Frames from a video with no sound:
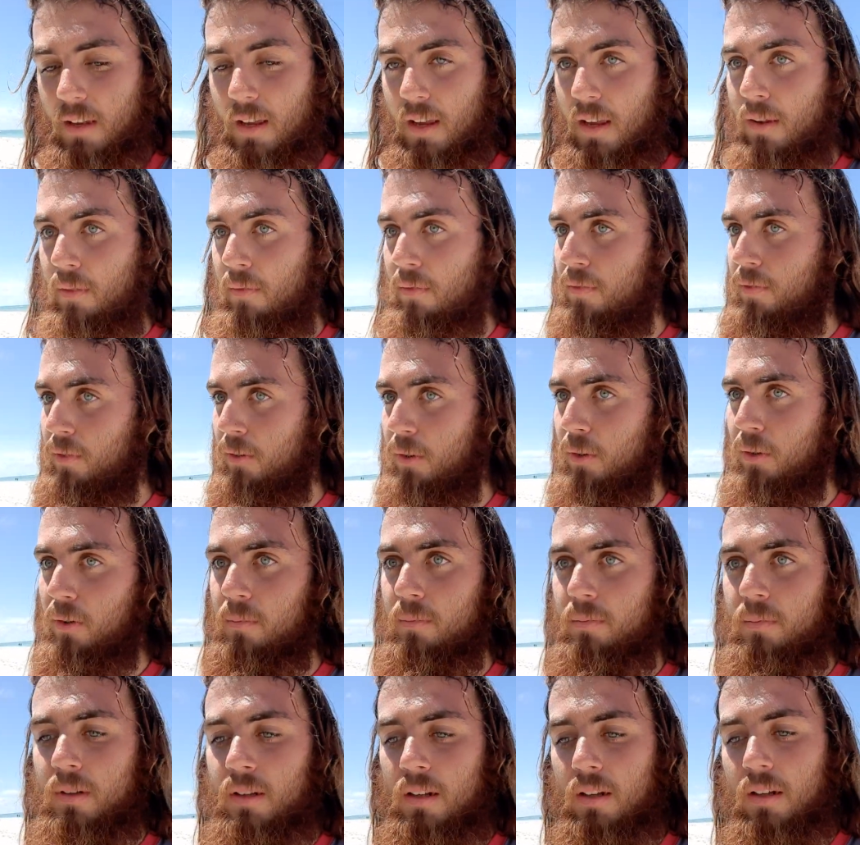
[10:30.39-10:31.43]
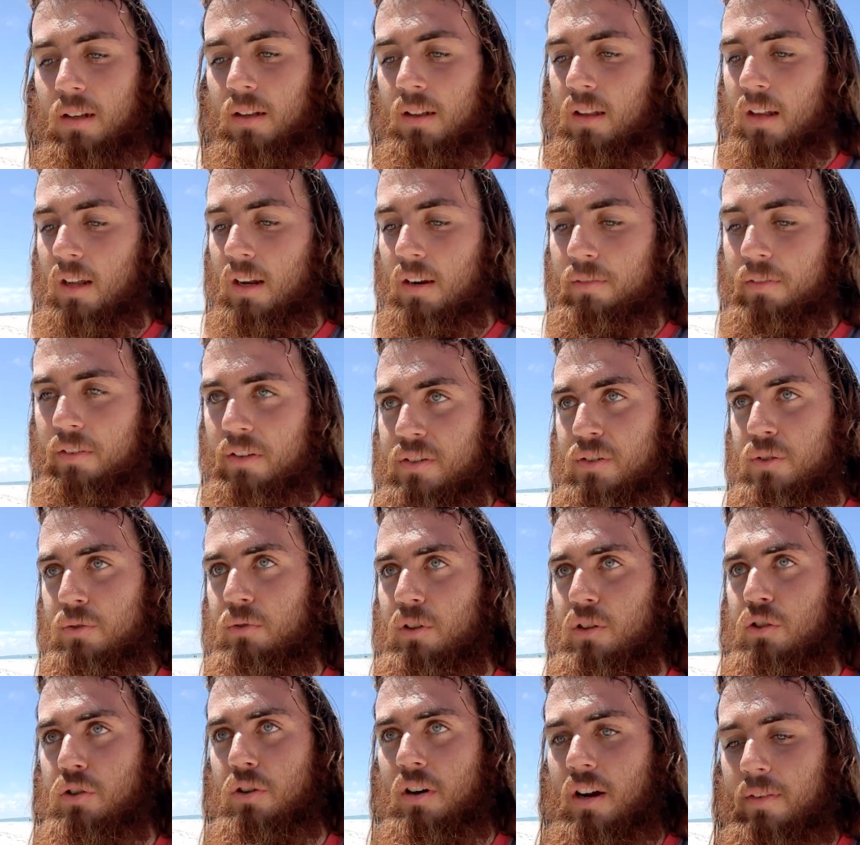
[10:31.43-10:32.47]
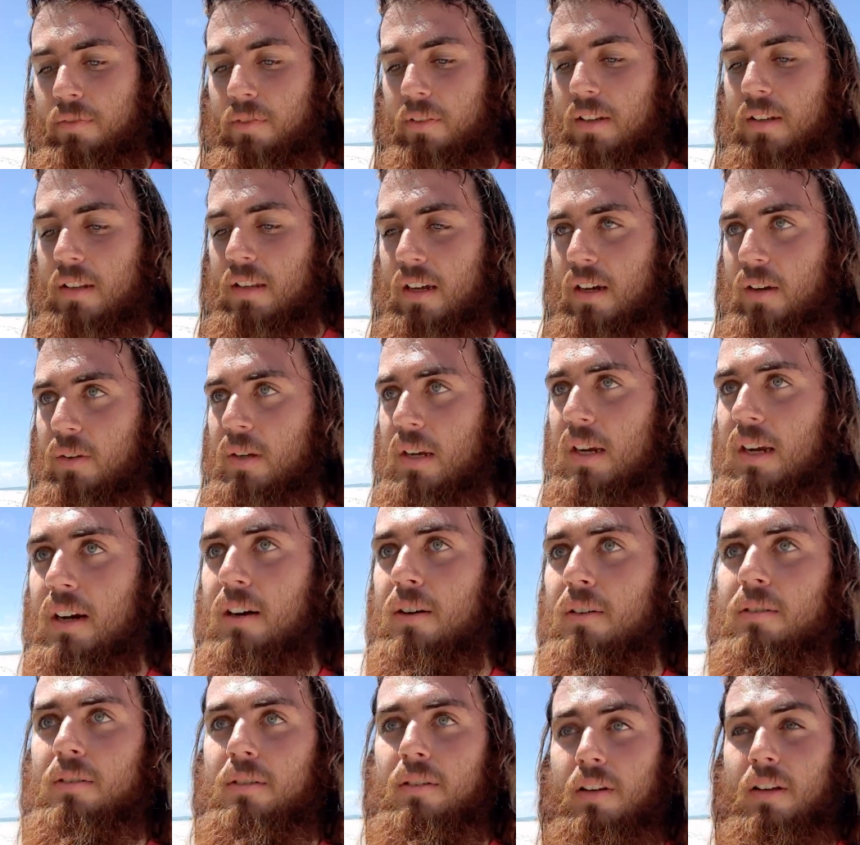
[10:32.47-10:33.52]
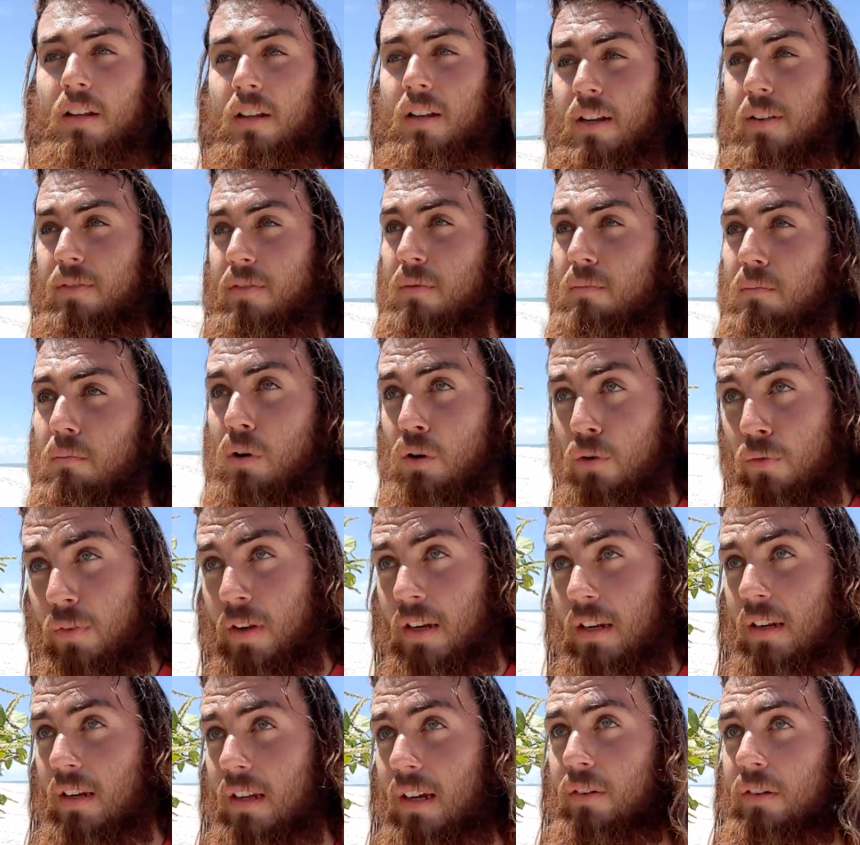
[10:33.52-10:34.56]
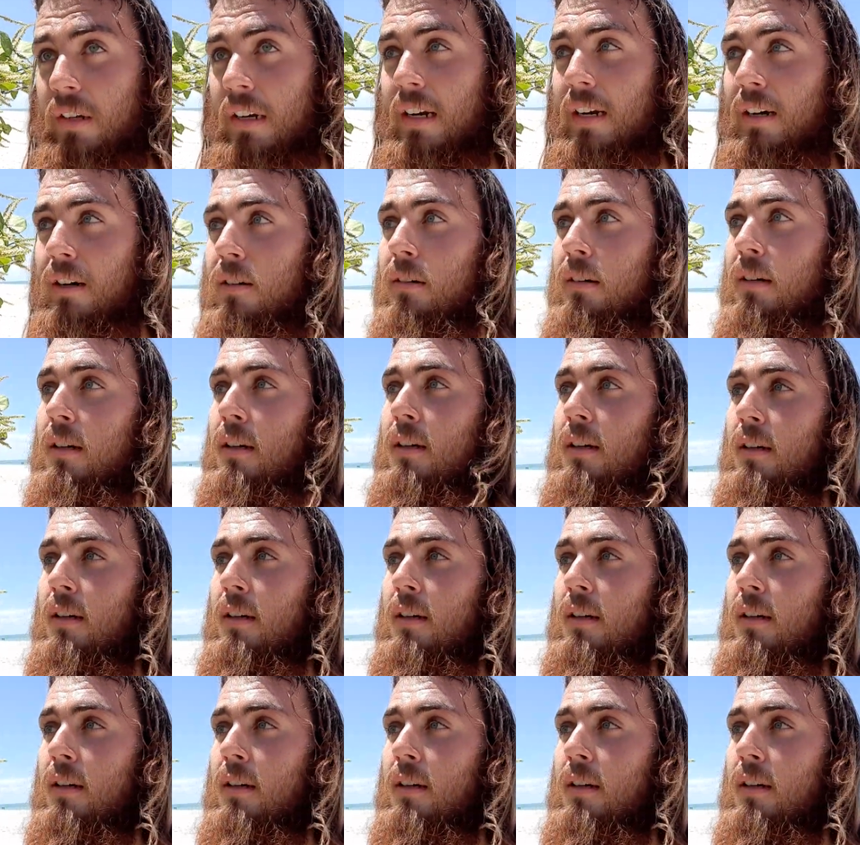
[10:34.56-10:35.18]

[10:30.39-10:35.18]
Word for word: And for a lot of us who are traveling down here and even moving down here,